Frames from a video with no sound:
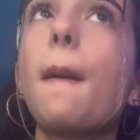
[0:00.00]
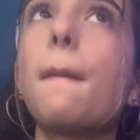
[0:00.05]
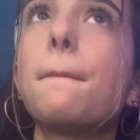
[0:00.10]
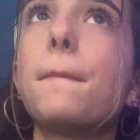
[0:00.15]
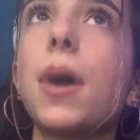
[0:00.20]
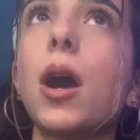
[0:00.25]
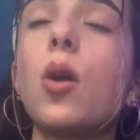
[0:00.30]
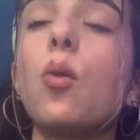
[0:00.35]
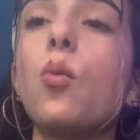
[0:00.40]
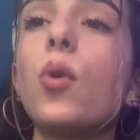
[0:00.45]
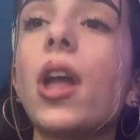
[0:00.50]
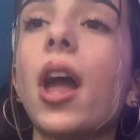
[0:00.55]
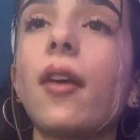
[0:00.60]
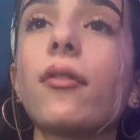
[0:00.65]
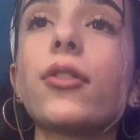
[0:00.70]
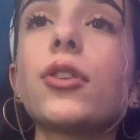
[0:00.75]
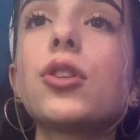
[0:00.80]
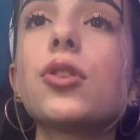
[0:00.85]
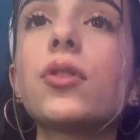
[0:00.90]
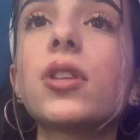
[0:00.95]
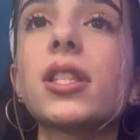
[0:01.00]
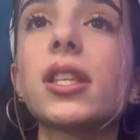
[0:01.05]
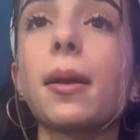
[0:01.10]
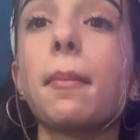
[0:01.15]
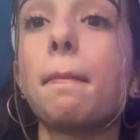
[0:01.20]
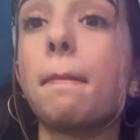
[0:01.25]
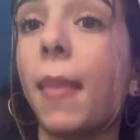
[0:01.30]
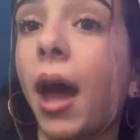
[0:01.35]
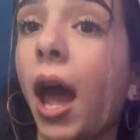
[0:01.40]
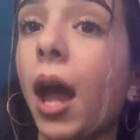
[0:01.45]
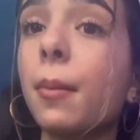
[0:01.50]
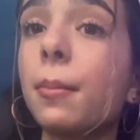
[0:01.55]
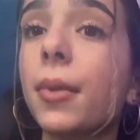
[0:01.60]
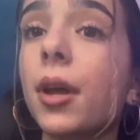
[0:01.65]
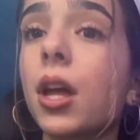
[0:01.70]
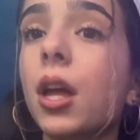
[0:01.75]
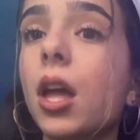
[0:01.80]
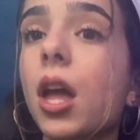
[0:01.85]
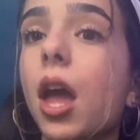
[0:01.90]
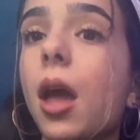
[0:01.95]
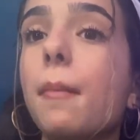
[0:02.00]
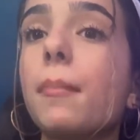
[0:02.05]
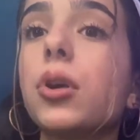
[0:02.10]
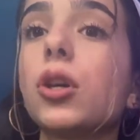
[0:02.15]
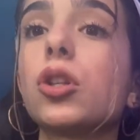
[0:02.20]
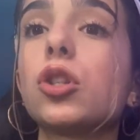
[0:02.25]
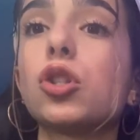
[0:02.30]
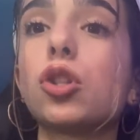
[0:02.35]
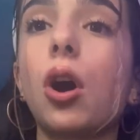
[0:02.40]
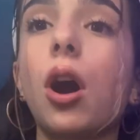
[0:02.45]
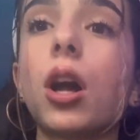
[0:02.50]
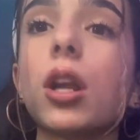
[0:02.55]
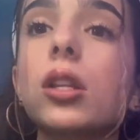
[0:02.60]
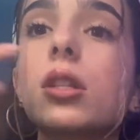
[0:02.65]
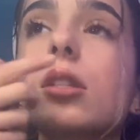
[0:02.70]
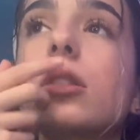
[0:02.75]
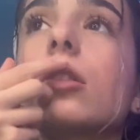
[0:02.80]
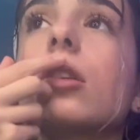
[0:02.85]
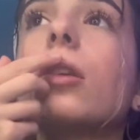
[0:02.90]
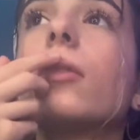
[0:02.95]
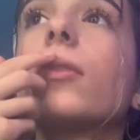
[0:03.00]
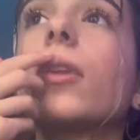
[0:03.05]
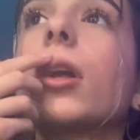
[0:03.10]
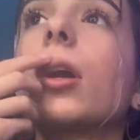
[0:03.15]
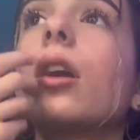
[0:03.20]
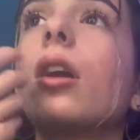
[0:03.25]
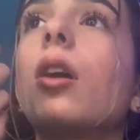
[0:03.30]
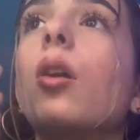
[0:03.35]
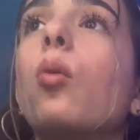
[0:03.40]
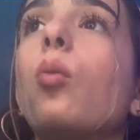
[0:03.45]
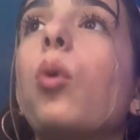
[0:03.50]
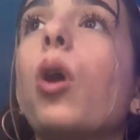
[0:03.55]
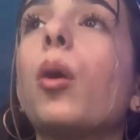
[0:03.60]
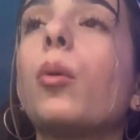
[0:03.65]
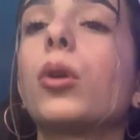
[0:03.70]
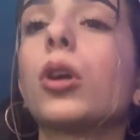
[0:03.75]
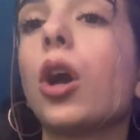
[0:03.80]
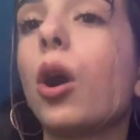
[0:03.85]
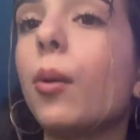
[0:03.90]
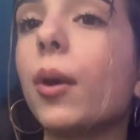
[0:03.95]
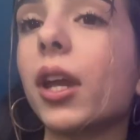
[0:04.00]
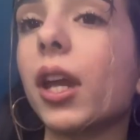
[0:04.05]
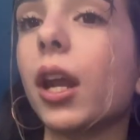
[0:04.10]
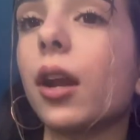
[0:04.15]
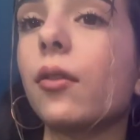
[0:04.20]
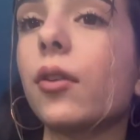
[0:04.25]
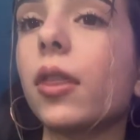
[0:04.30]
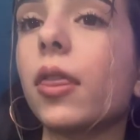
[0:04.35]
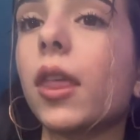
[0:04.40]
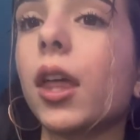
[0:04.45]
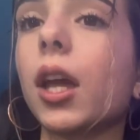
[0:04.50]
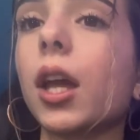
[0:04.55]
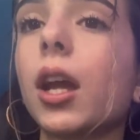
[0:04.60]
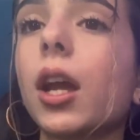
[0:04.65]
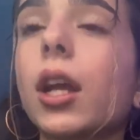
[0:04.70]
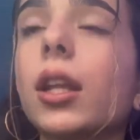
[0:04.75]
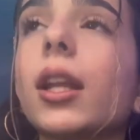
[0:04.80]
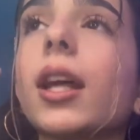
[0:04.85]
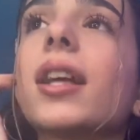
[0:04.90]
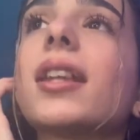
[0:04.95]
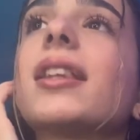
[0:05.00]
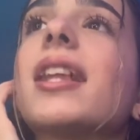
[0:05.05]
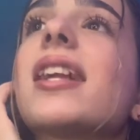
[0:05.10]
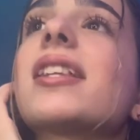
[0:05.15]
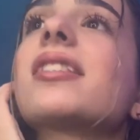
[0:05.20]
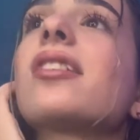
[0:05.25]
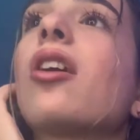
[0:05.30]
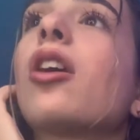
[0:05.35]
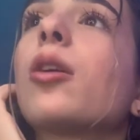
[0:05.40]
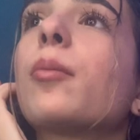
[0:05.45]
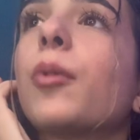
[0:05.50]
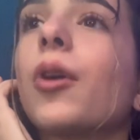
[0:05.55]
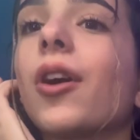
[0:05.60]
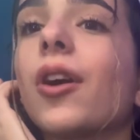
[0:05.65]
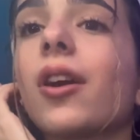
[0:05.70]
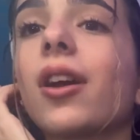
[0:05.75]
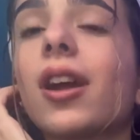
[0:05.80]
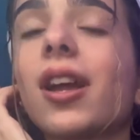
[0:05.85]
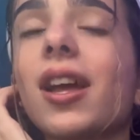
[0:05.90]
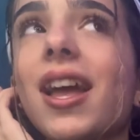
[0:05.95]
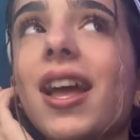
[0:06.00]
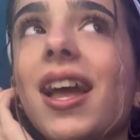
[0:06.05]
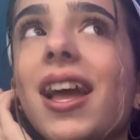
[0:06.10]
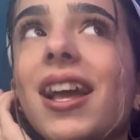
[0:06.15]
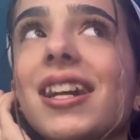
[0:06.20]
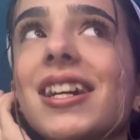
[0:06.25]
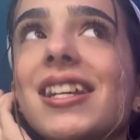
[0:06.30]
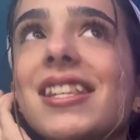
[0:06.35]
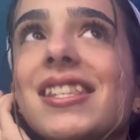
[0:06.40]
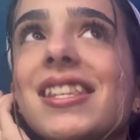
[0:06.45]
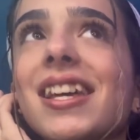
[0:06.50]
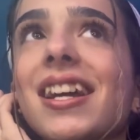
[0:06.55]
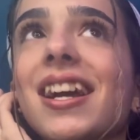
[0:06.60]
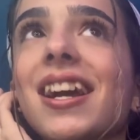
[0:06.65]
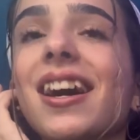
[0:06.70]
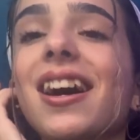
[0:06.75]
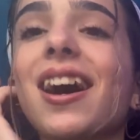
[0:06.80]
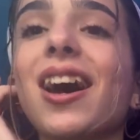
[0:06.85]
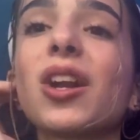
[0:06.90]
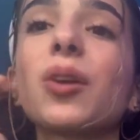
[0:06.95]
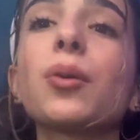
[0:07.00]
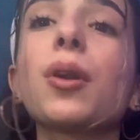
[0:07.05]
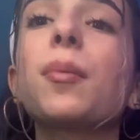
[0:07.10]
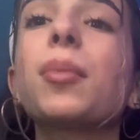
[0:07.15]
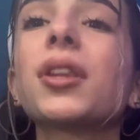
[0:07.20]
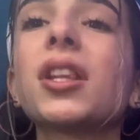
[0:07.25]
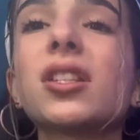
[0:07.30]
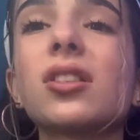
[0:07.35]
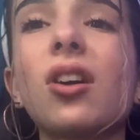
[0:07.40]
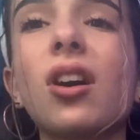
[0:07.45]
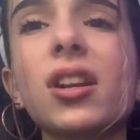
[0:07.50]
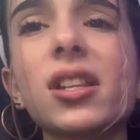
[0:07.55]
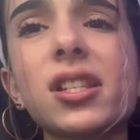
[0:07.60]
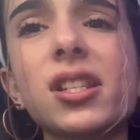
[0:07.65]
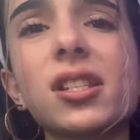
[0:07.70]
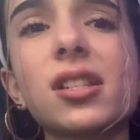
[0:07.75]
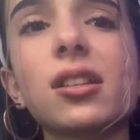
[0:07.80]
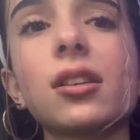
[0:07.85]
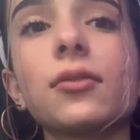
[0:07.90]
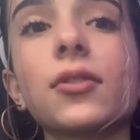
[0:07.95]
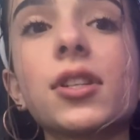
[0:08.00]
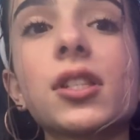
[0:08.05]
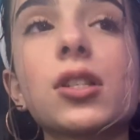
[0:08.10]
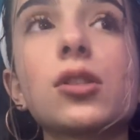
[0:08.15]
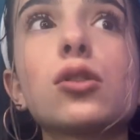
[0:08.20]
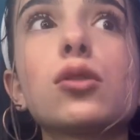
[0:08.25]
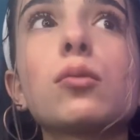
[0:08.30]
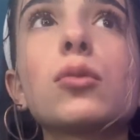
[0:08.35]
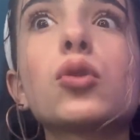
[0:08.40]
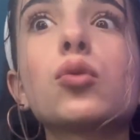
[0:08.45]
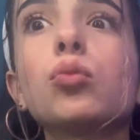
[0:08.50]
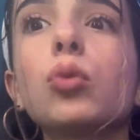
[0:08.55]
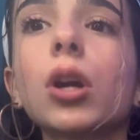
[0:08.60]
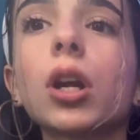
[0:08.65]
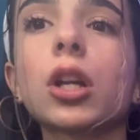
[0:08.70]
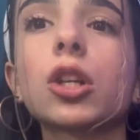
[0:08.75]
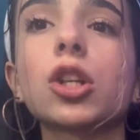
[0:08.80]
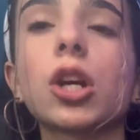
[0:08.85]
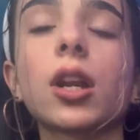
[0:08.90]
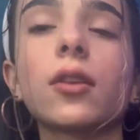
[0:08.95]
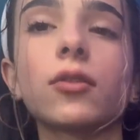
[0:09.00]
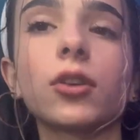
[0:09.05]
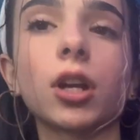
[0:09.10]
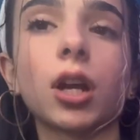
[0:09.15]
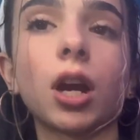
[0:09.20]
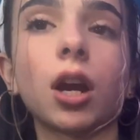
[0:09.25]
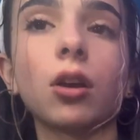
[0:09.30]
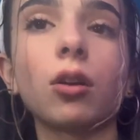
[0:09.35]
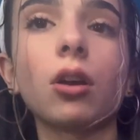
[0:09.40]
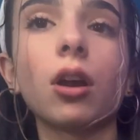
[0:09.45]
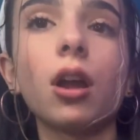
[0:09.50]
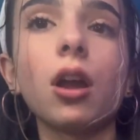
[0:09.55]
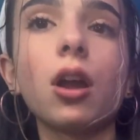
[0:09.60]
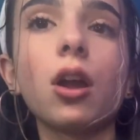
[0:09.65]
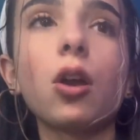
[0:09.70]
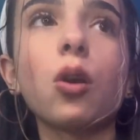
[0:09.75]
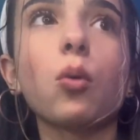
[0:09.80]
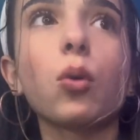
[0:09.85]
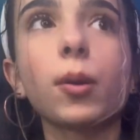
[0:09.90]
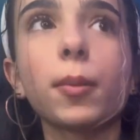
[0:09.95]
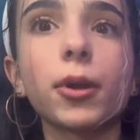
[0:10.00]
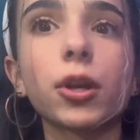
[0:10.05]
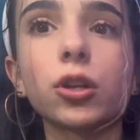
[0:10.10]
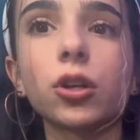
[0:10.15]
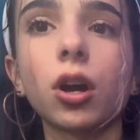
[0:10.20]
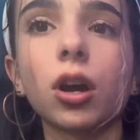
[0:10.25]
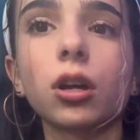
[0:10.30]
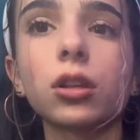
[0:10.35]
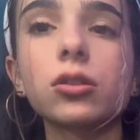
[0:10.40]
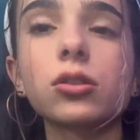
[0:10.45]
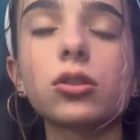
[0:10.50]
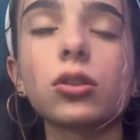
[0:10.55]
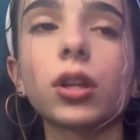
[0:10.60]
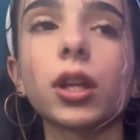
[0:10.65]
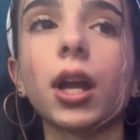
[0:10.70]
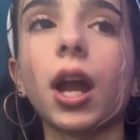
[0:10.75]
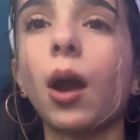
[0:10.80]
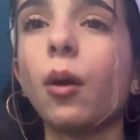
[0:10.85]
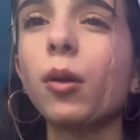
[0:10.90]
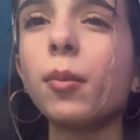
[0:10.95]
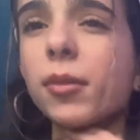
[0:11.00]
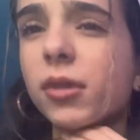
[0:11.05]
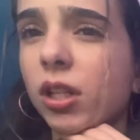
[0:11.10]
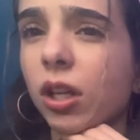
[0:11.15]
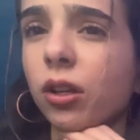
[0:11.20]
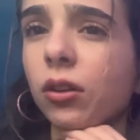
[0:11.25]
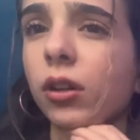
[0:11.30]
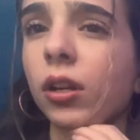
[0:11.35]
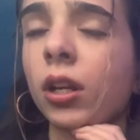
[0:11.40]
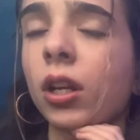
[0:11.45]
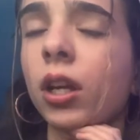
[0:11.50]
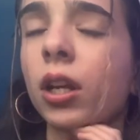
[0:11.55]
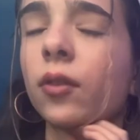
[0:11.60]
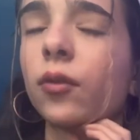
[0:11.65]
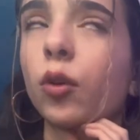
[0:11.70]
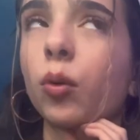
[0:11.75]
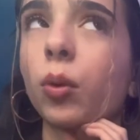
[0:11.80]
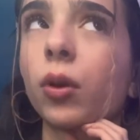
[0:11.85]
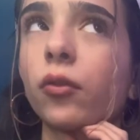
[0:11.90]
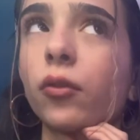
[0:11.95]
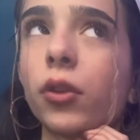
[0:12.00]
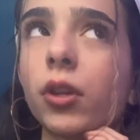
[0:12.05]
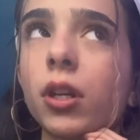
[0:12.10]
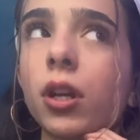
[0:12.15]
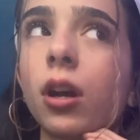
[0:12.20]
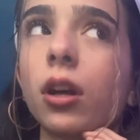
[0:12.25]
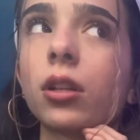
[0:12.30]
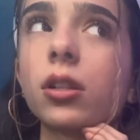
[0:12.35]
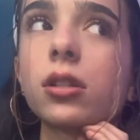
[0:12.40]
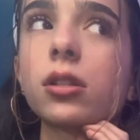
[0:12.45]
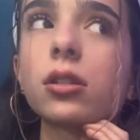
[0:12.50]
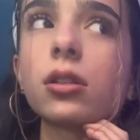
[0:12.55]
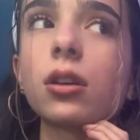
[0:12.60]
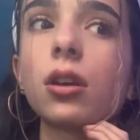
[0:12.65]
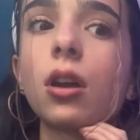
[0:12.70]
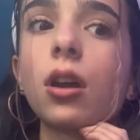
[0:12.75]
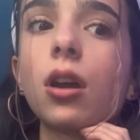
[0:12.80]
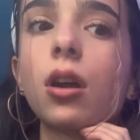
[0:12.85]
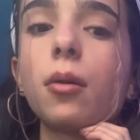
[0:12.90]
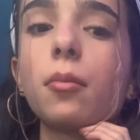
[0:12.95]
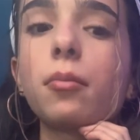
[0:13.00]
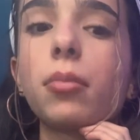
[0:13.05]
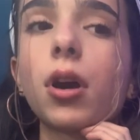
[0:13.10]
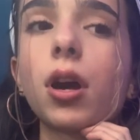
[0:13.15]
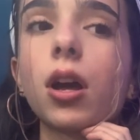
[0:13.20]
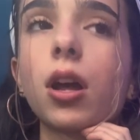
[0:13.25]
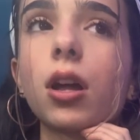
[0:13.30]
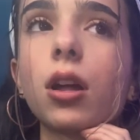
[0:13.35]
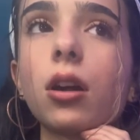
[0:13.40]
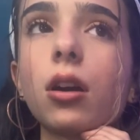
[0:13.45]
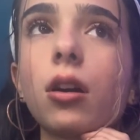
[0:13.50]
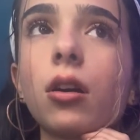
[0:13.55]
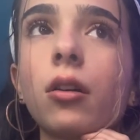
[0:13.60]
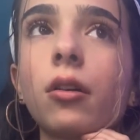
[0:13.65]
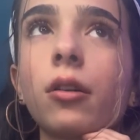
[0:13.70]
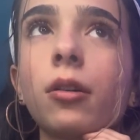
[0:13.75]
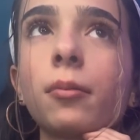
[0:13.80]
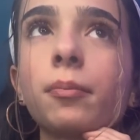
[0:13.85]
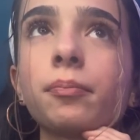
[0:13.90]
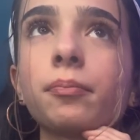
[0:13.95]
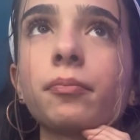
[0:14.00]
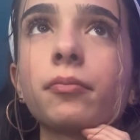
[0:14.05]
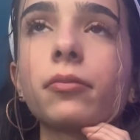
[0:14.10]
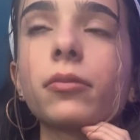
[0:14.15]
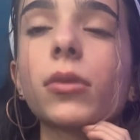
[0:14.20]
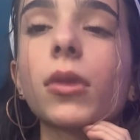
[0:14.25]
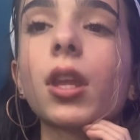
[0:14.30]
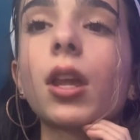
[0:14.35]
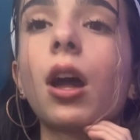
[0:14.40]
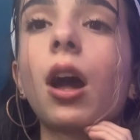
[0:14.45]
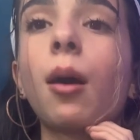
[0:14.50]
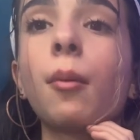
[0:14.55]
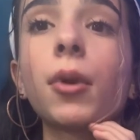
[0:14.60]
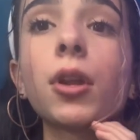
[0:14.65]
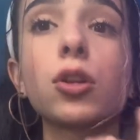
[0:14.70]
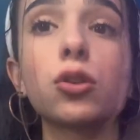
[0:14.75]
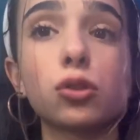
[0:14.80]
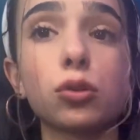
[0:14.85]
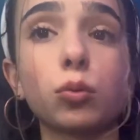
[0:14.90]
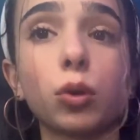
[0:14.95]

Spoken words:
But we have to do this, like, map and put dots of, like, where we're going and everything, and, like, that's the hard part, because, like, I don't want to put the dots and stuff because it's too much work trying to figure out where to put your dots. So, like, I would have been done already if it weren't for the dots, but I'm gonna do some